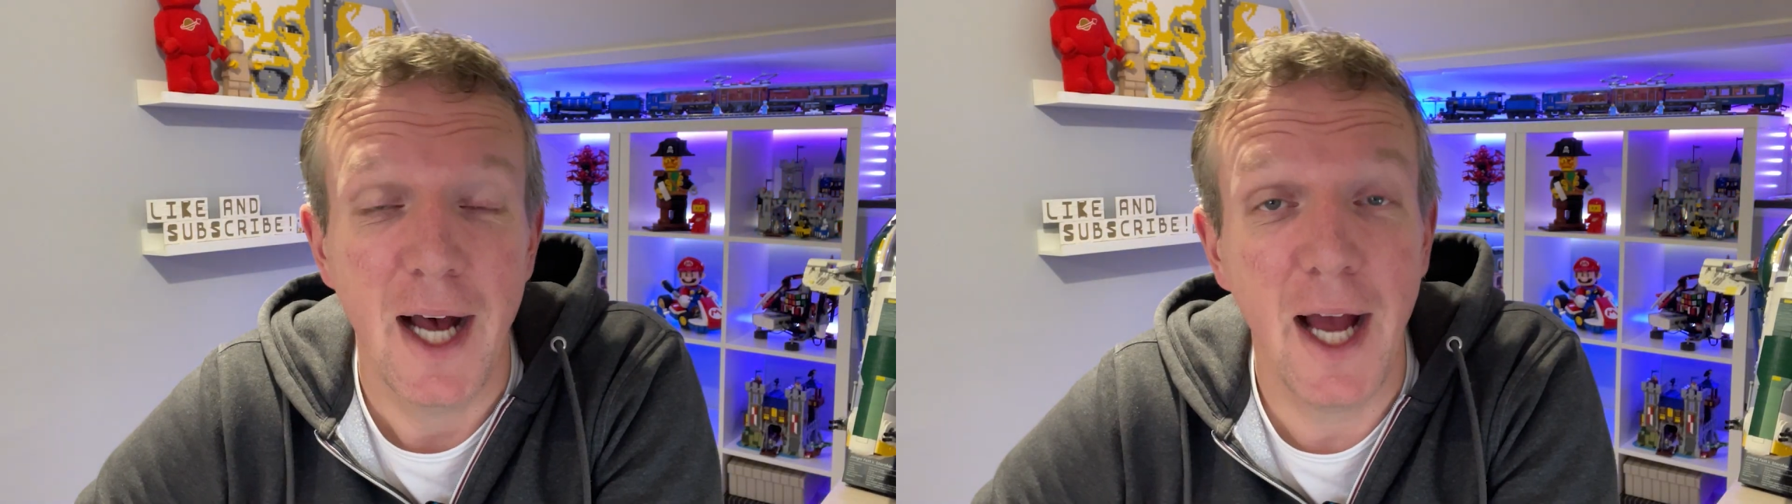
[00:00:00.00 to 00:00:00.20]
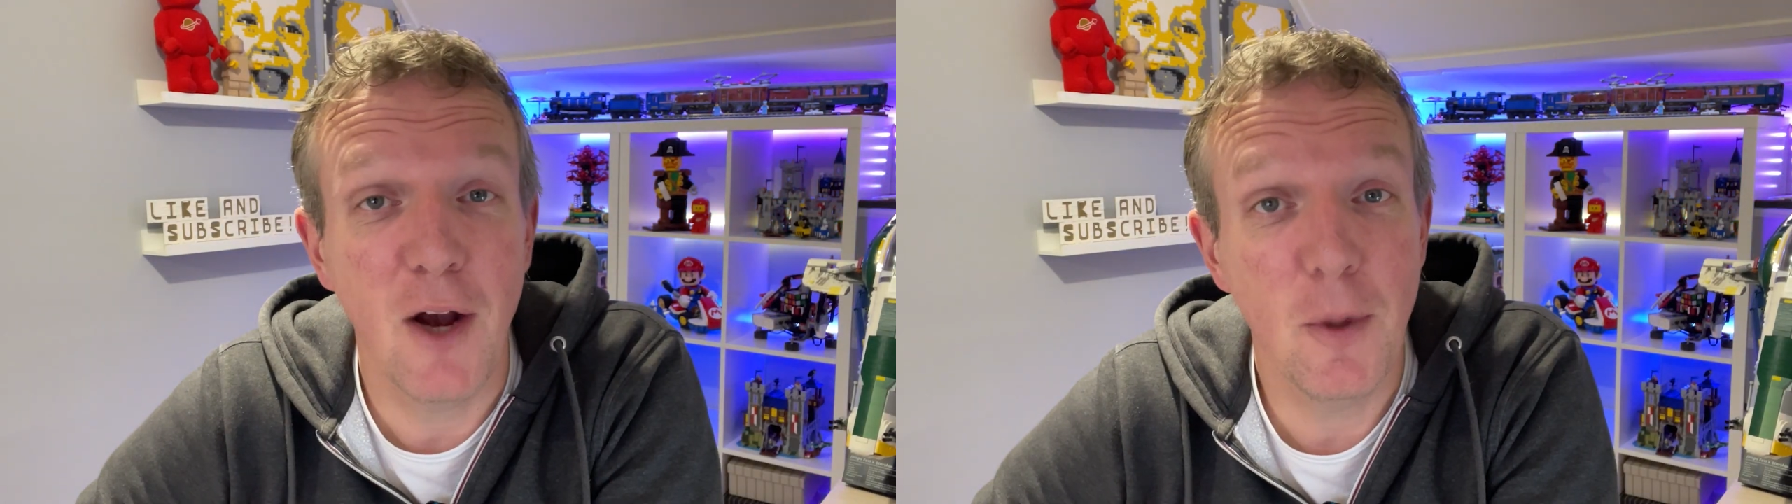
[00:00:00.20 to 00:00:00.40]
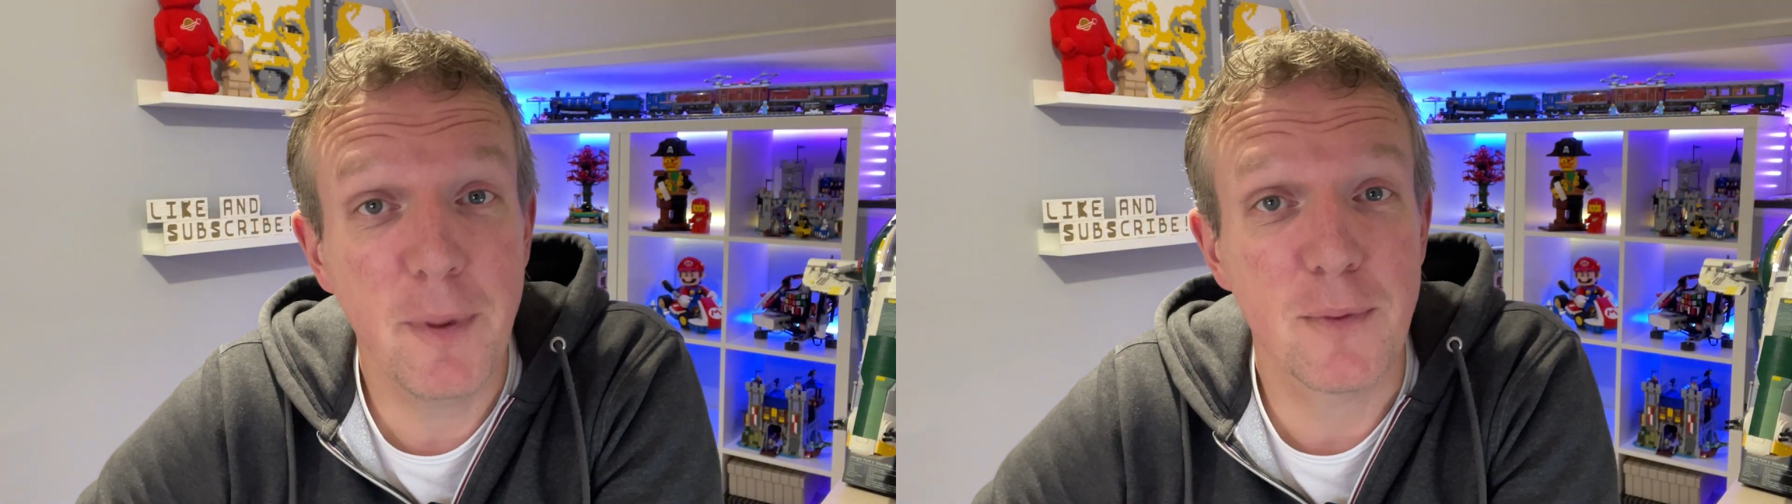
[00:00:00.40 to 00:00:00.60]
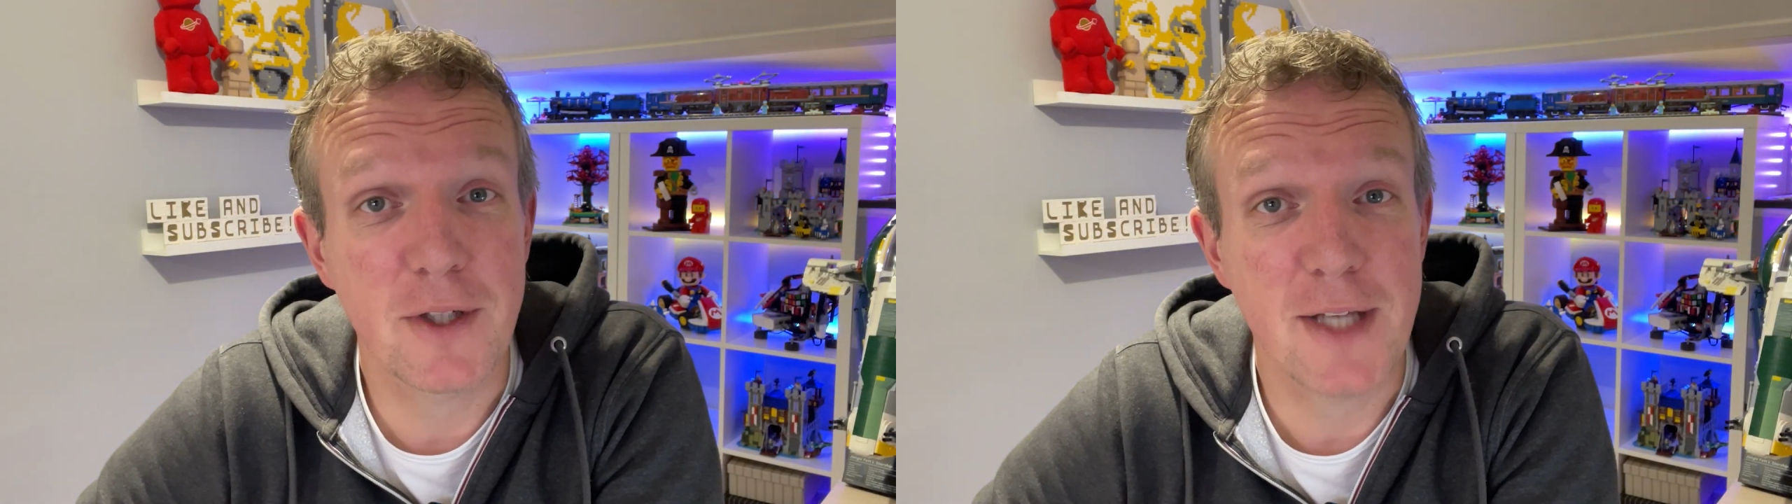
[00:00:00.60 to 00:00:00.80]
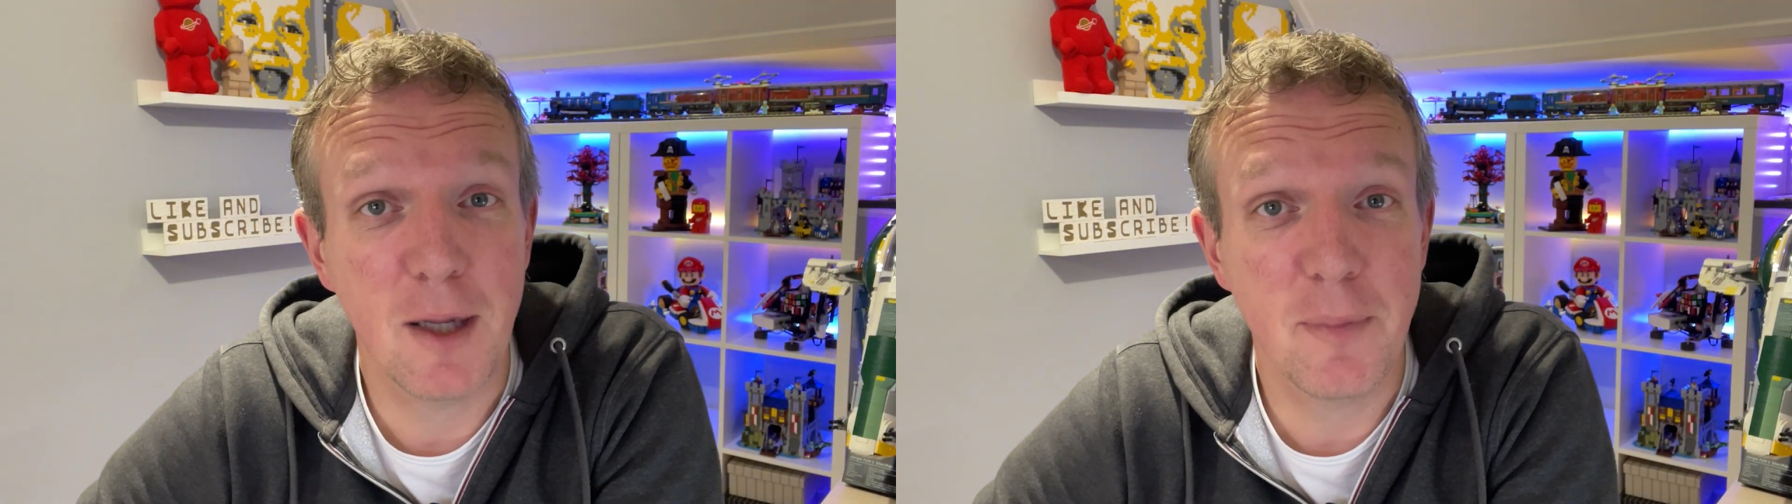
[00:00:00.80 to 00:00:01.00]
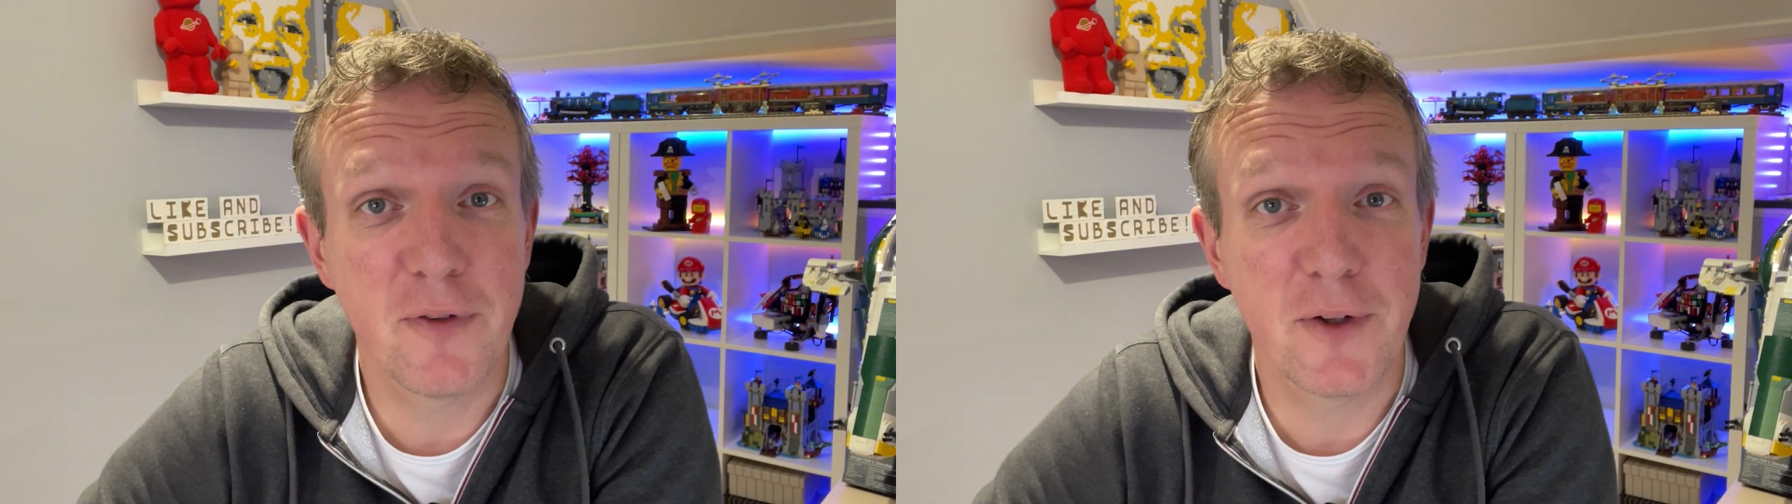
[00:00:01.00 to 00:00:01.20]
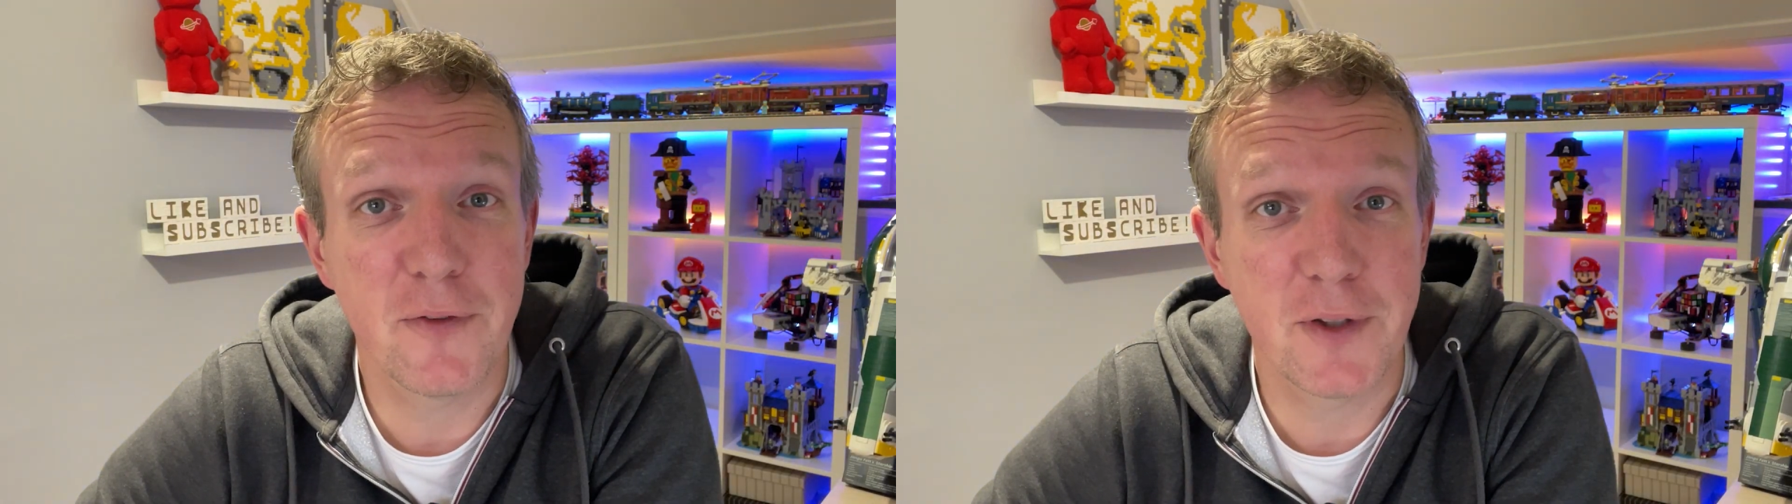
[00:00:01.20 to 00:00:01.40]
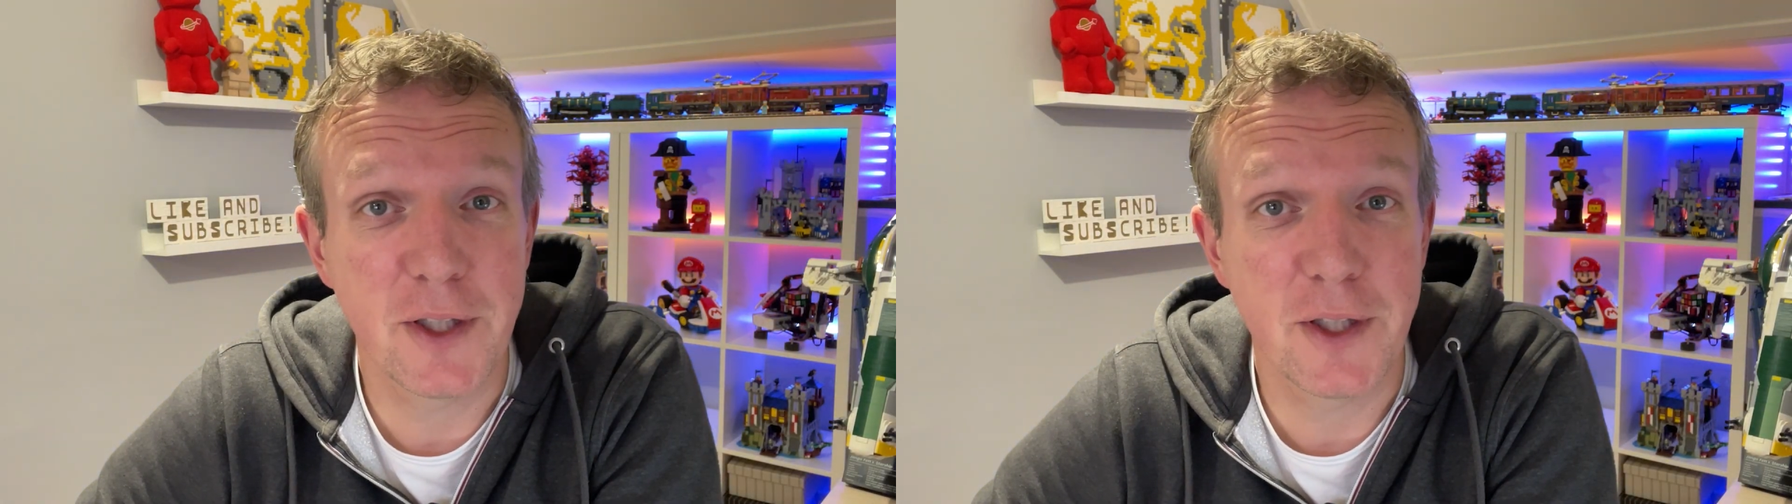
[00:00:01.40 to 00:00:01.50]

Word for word: I hope it was helpful for